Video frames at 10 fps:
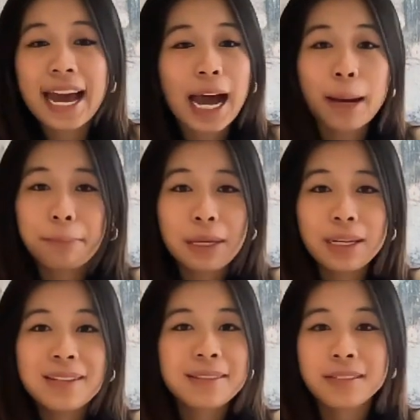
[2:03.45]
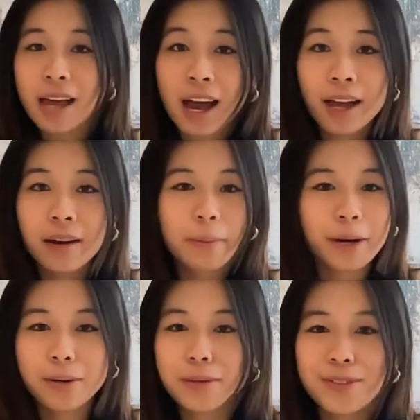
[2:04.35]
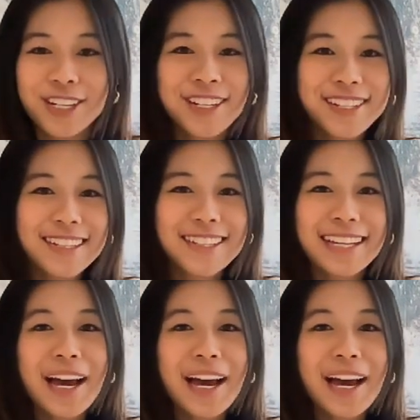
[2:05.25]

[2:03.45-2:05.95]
happy, sad about our new changes,